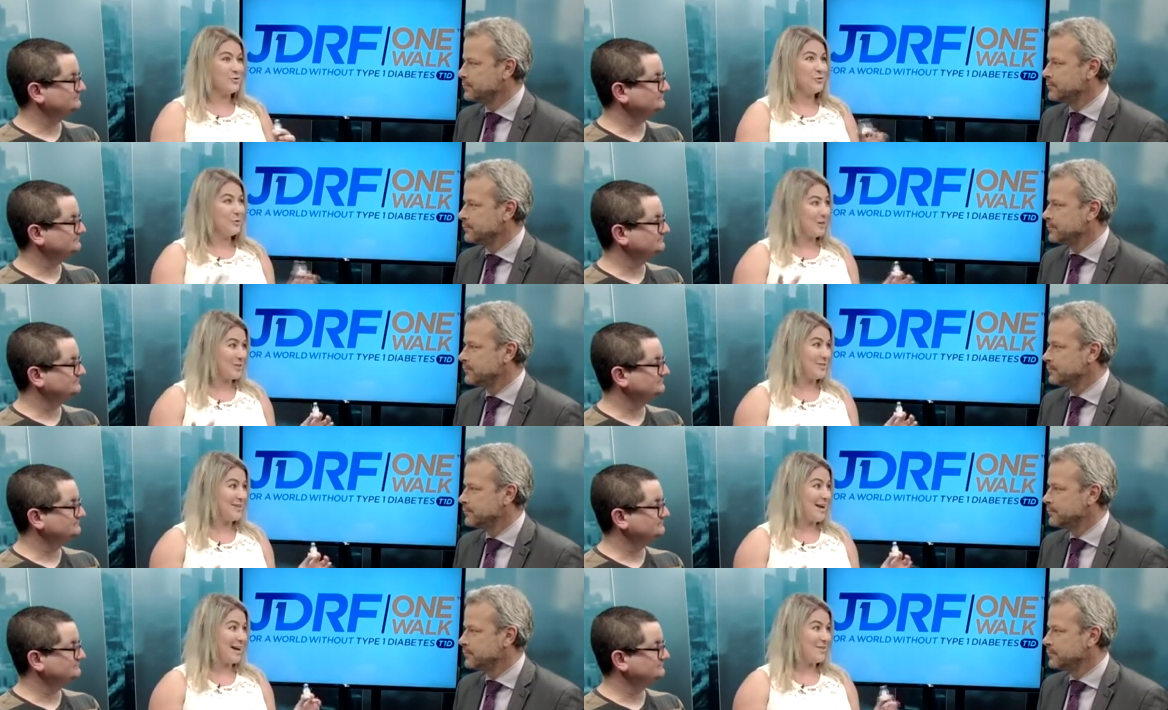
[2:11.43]
Speaker 1: no questions
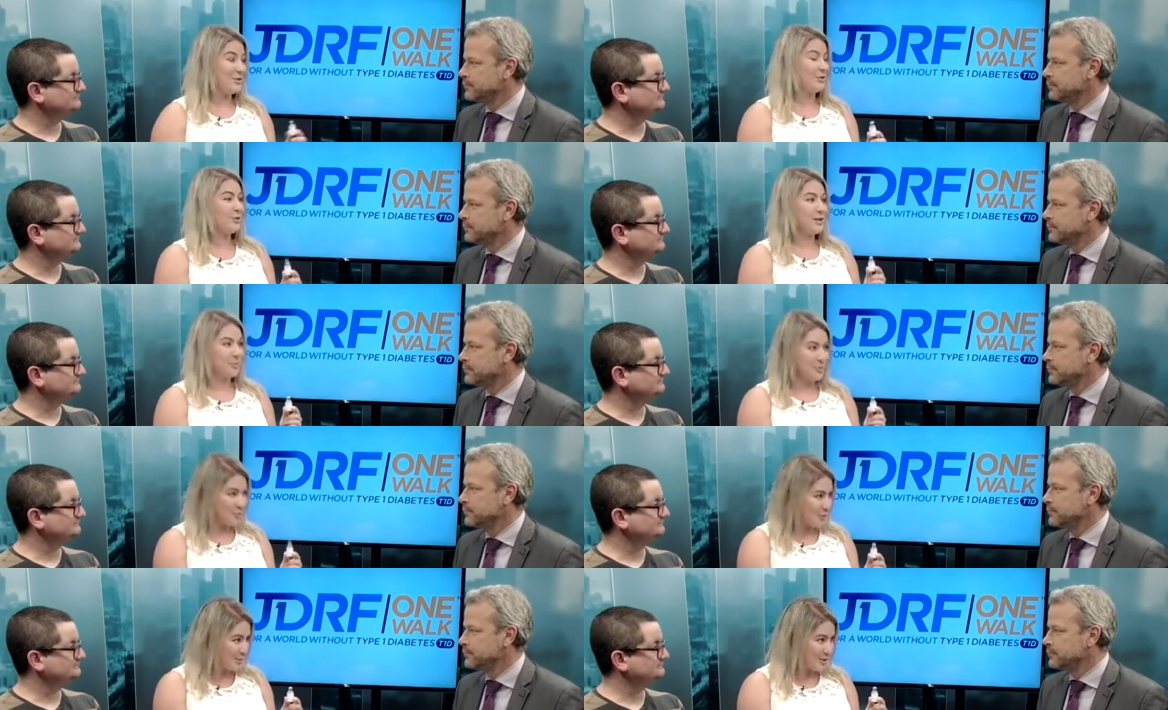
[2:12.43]
asked. You don't need a
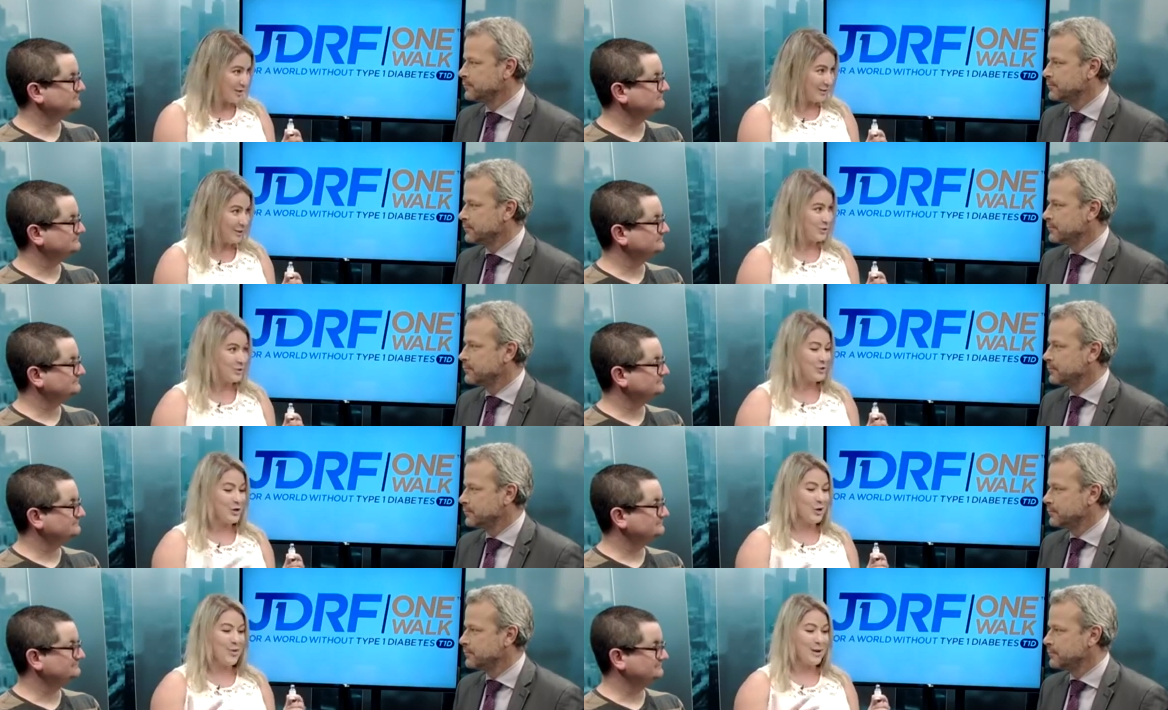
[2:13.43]
prescription. You could just
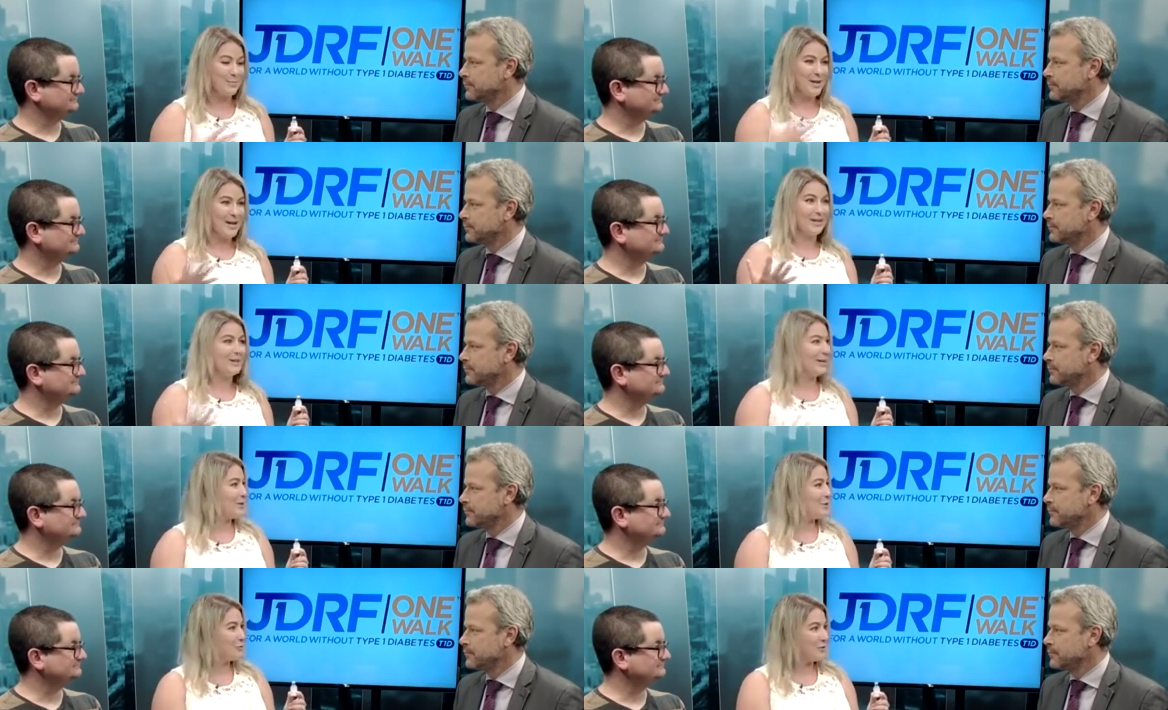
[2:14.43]
go and get it like
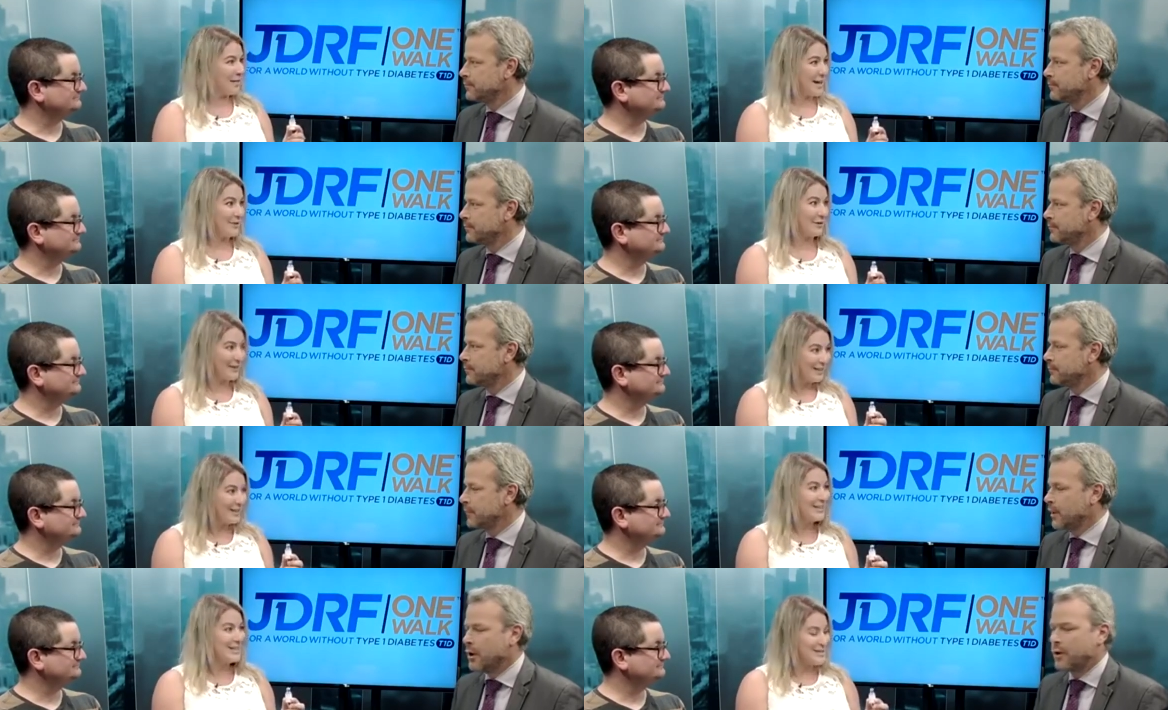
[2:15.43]
over the counter.
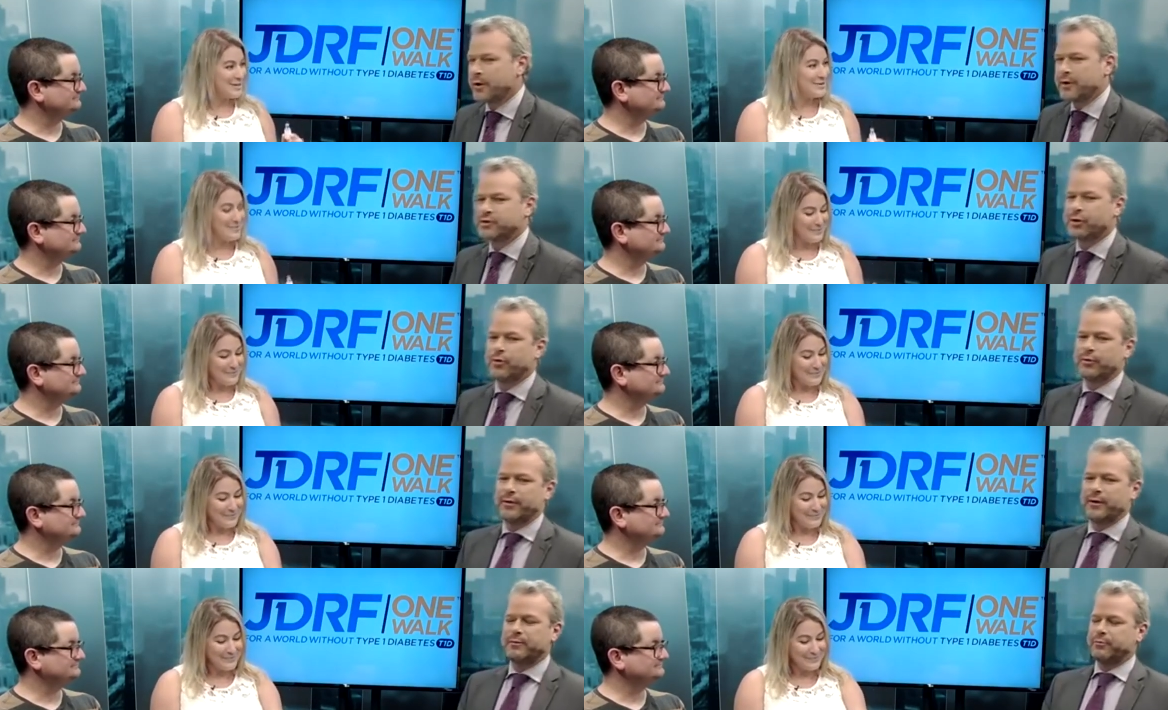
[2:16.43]
Speaker 2: Okay, so
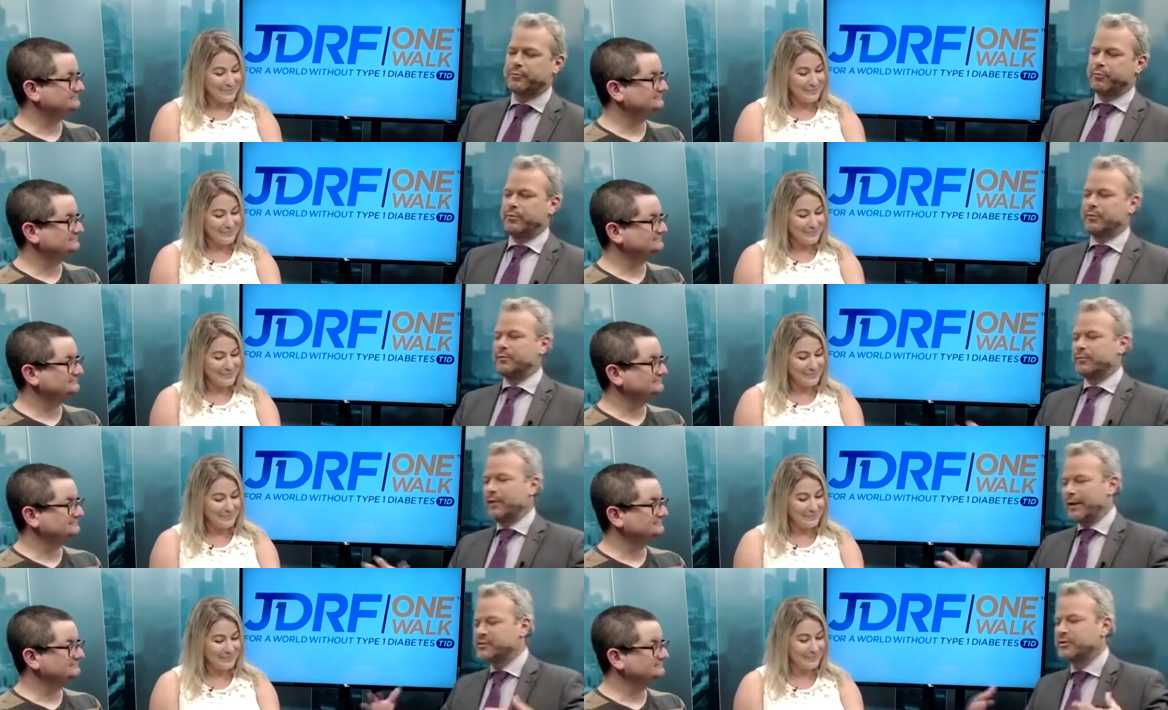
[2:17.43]
that
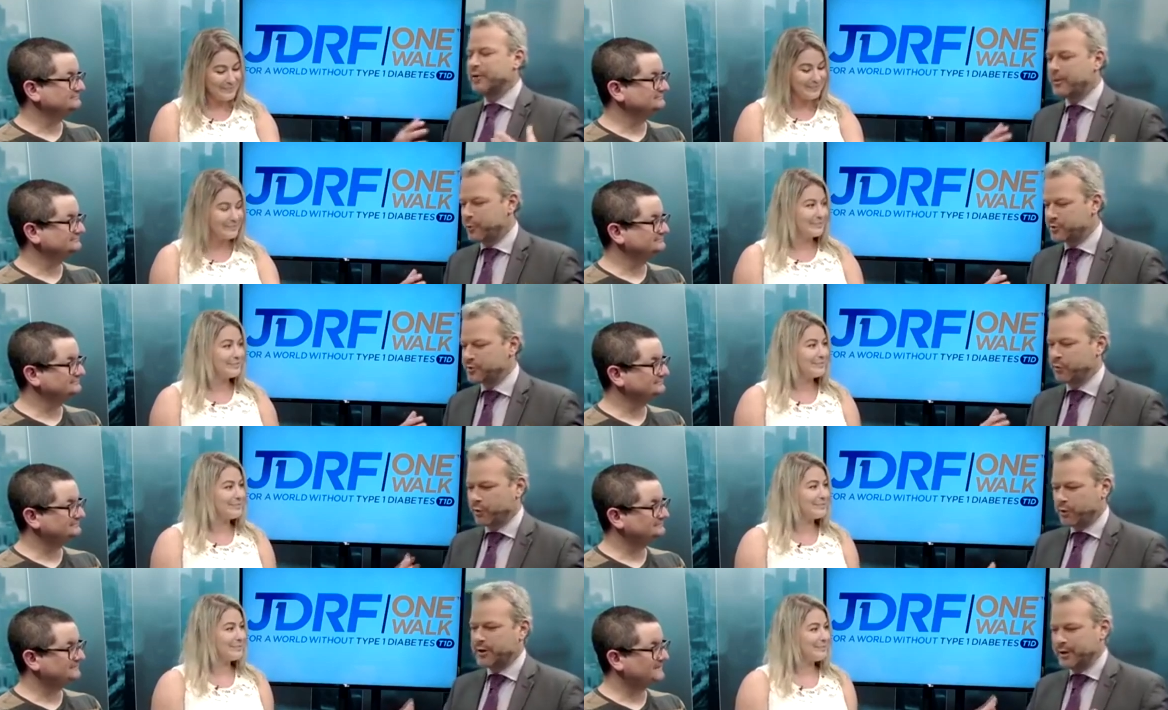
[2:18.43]
as a layperson, we're
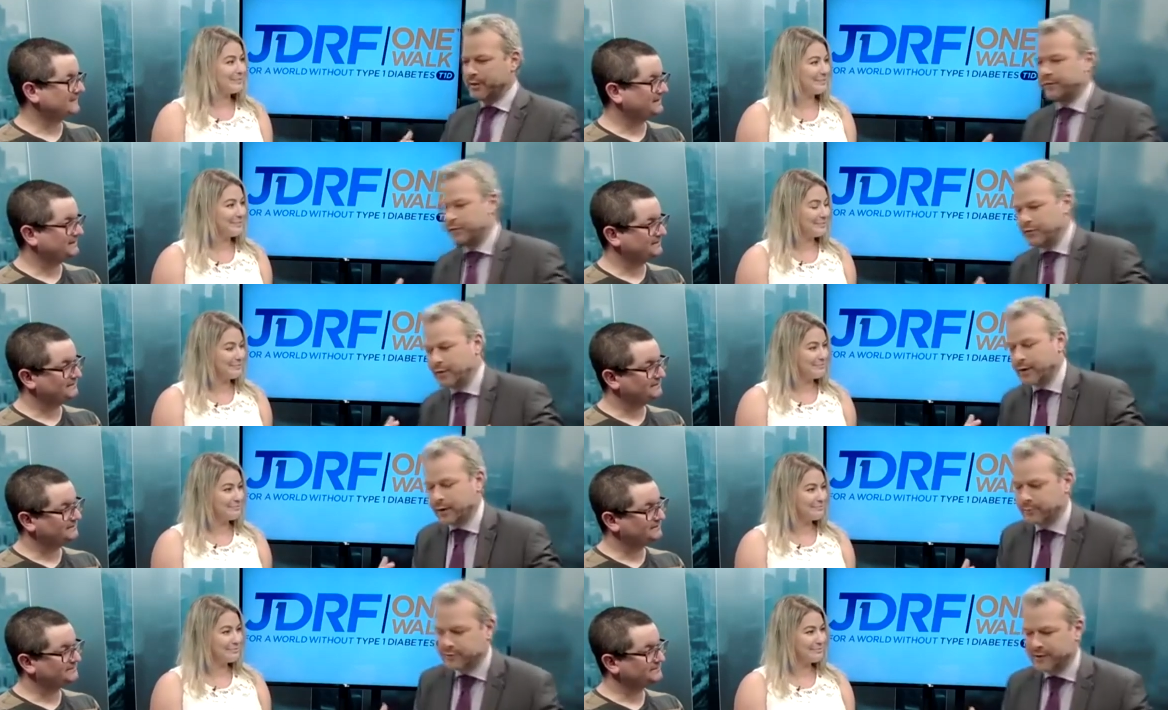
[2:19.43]
going to get into
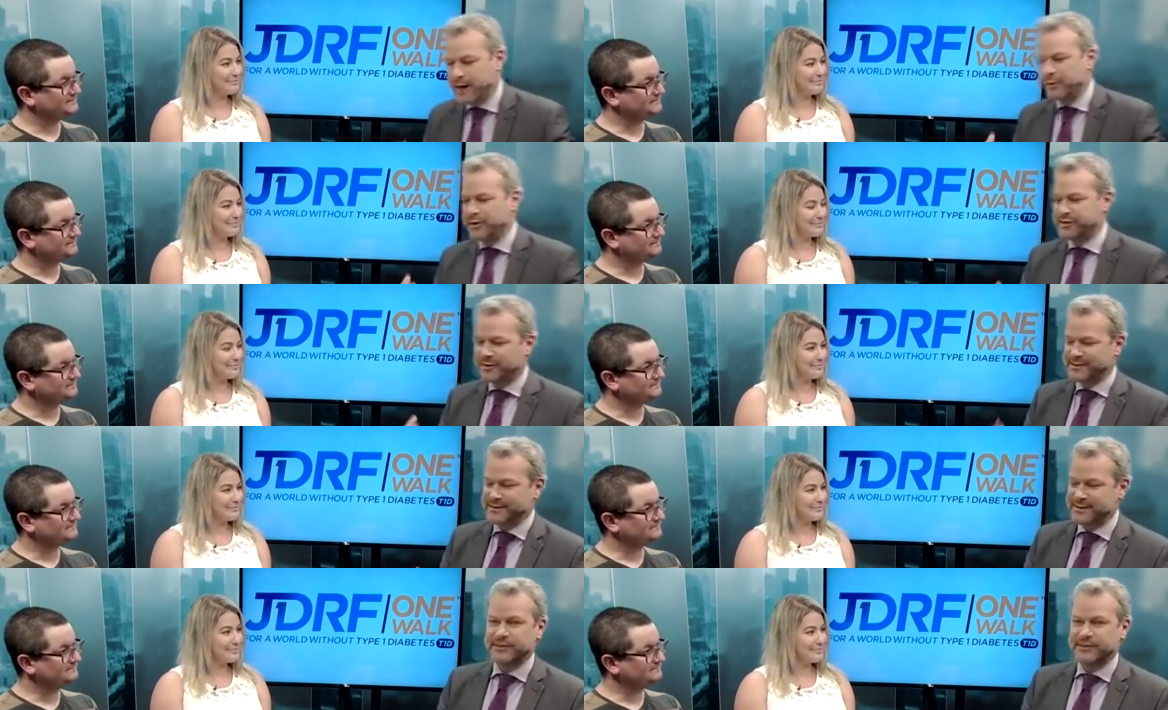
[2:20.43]
um, diabetes, the disease